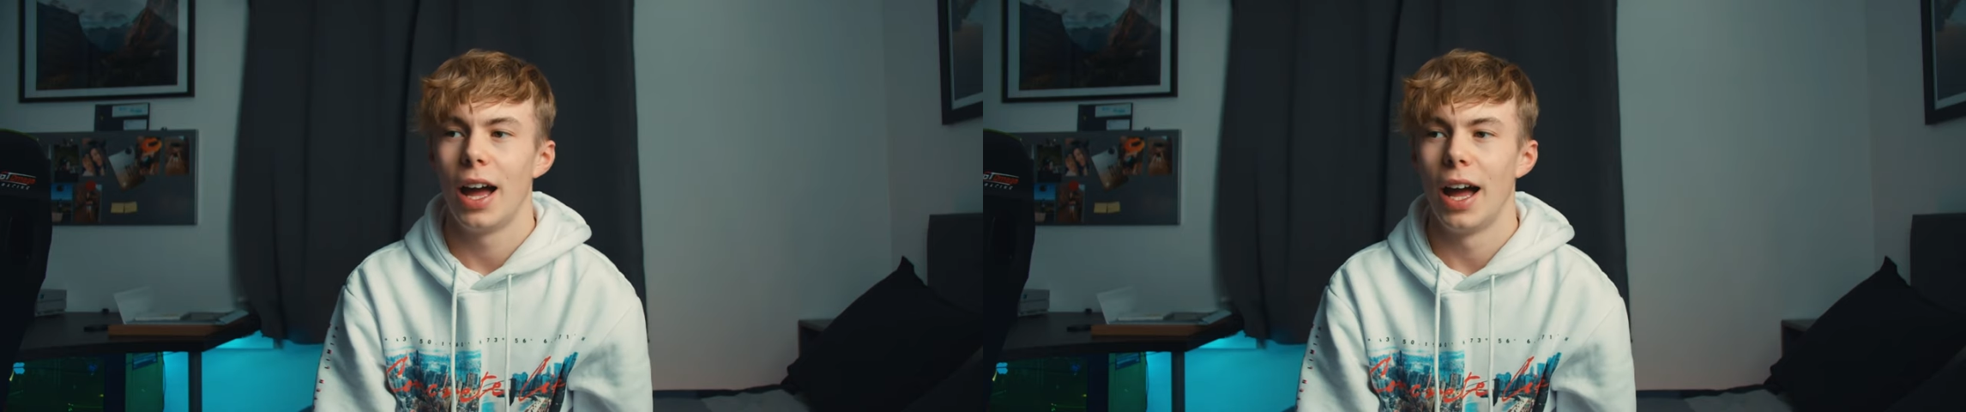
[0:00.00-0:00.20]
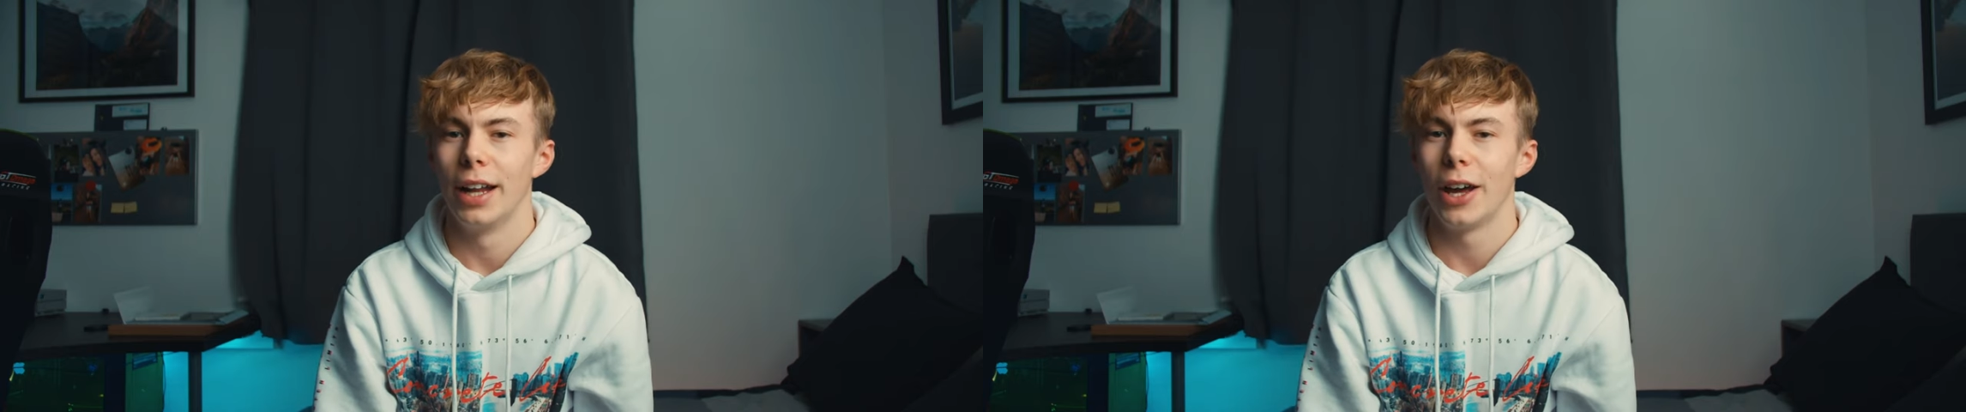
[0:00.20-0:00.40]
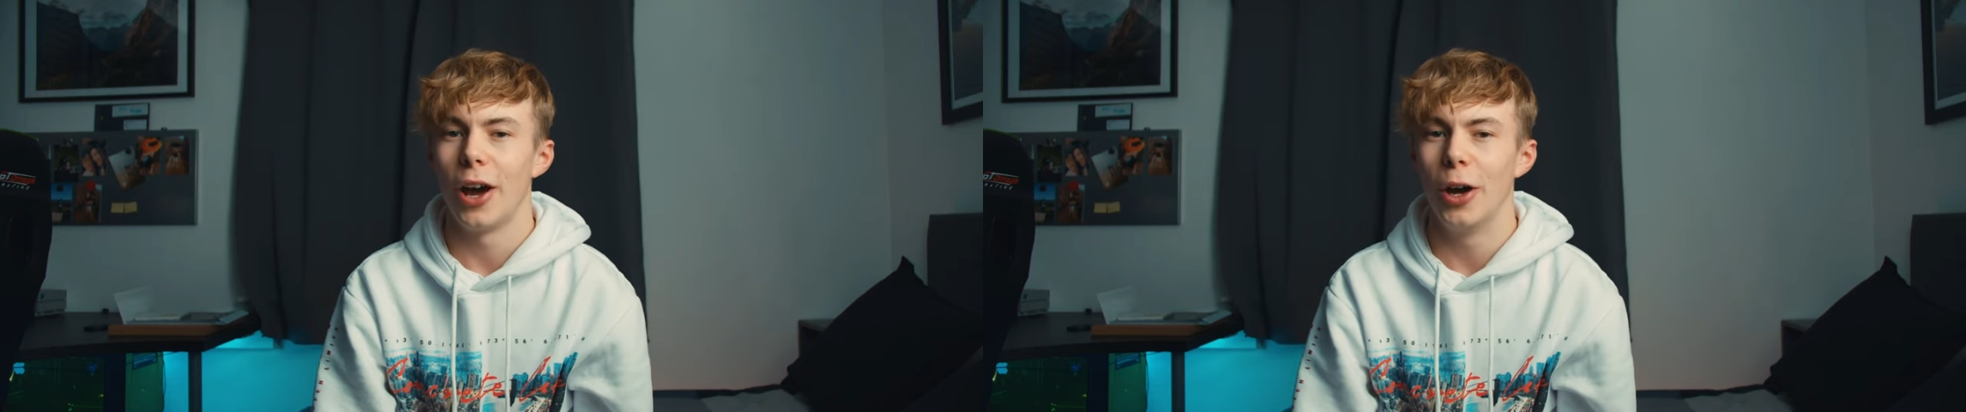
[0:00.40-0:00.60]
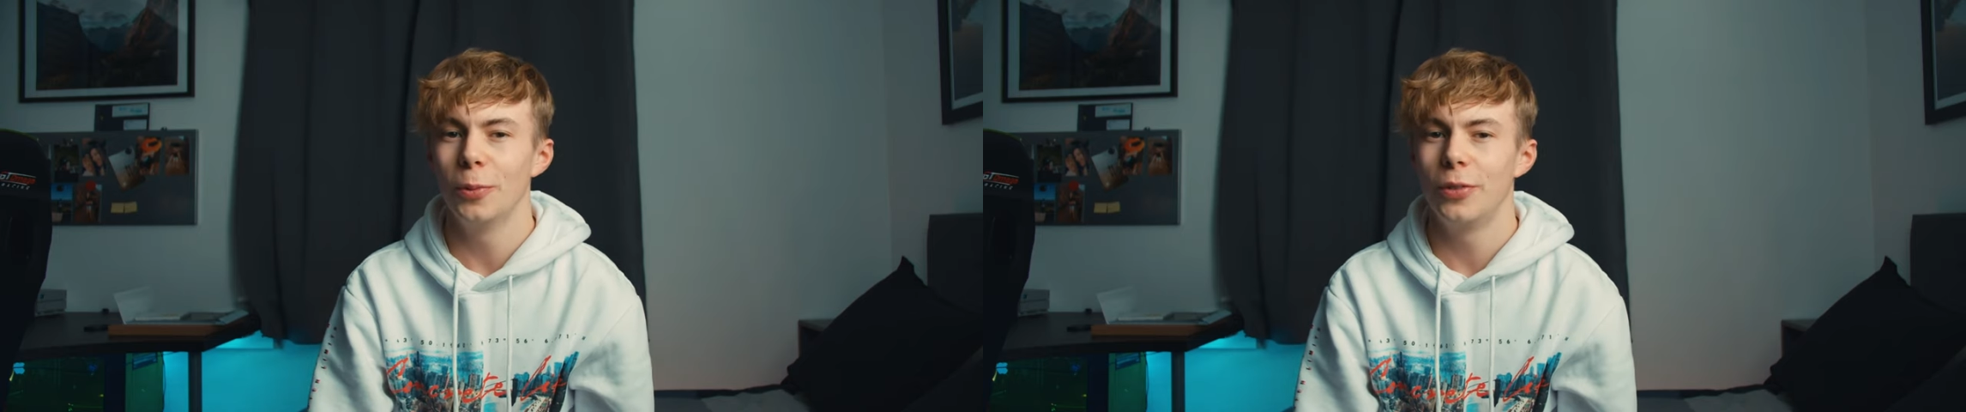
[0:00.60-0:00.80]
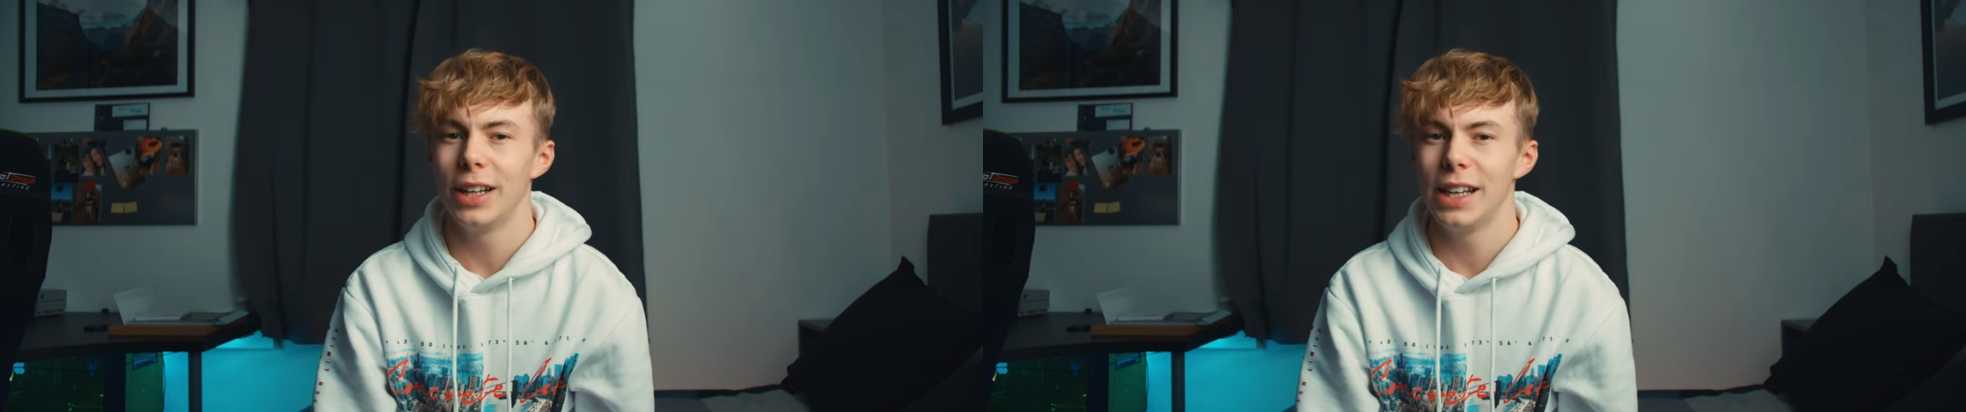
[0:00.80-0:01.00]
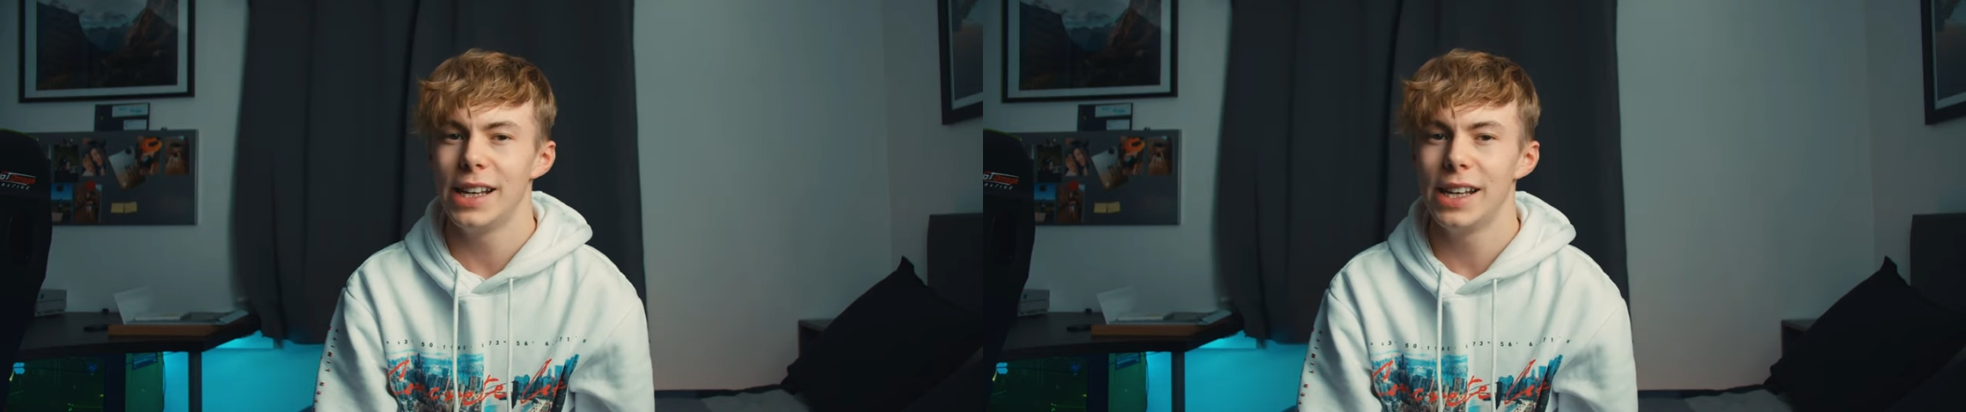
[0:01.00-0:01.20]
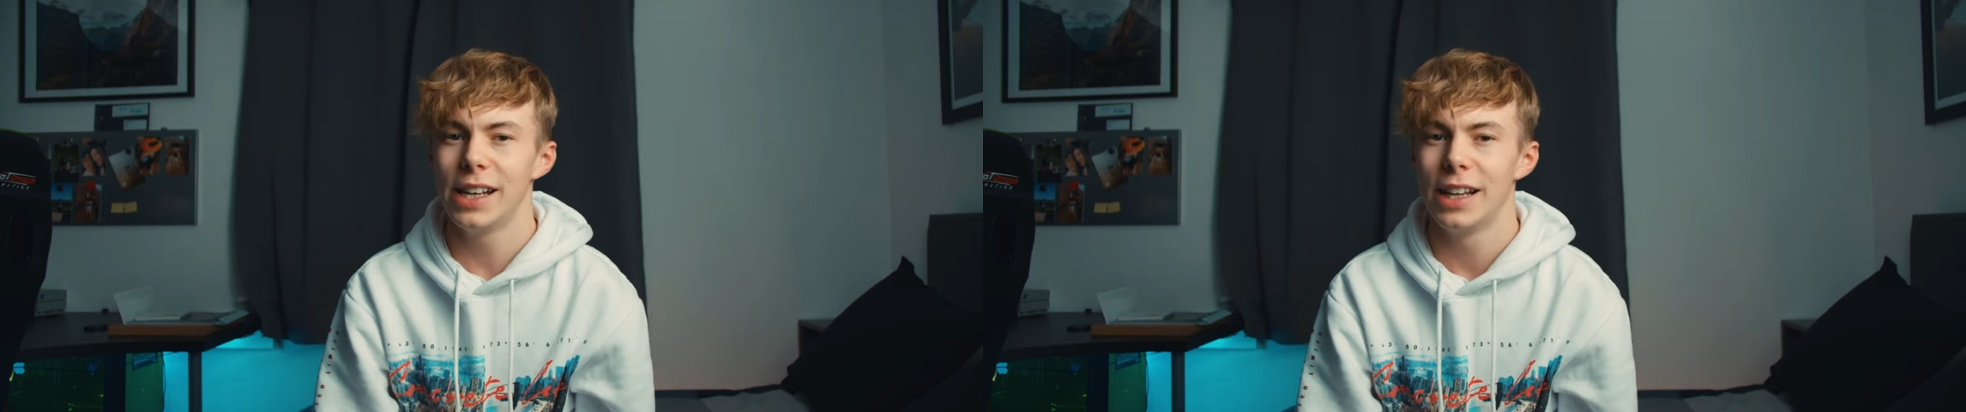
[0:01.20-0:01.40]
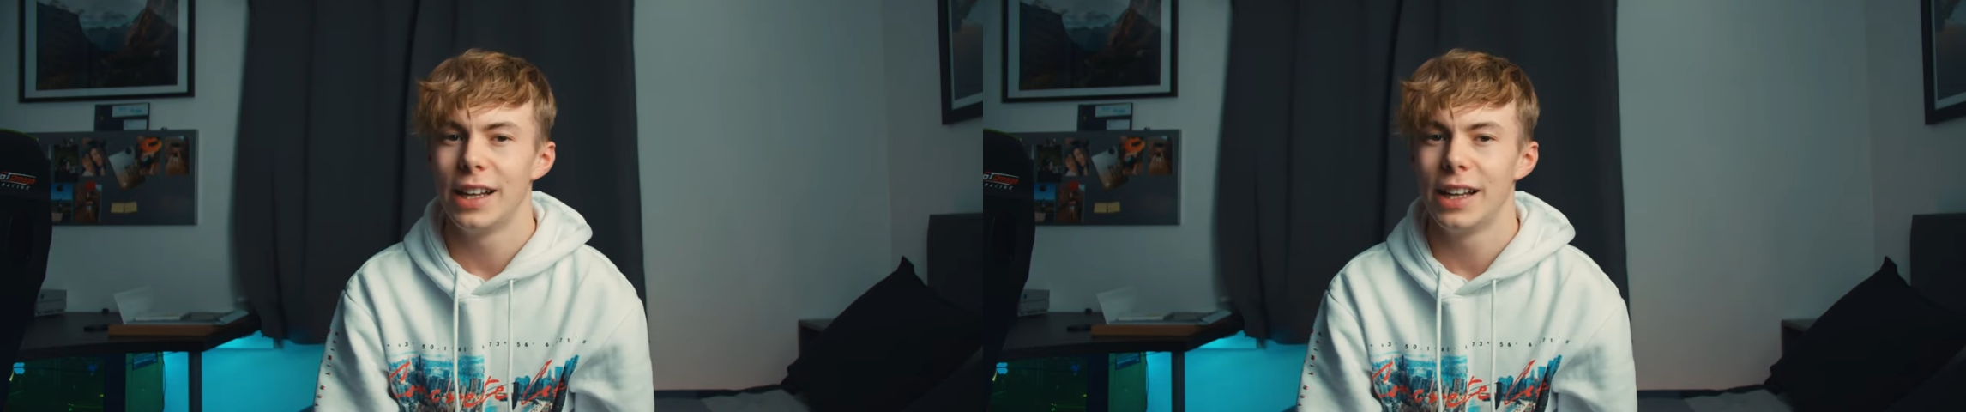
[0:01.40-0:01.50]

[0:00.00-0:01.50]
And hopefully,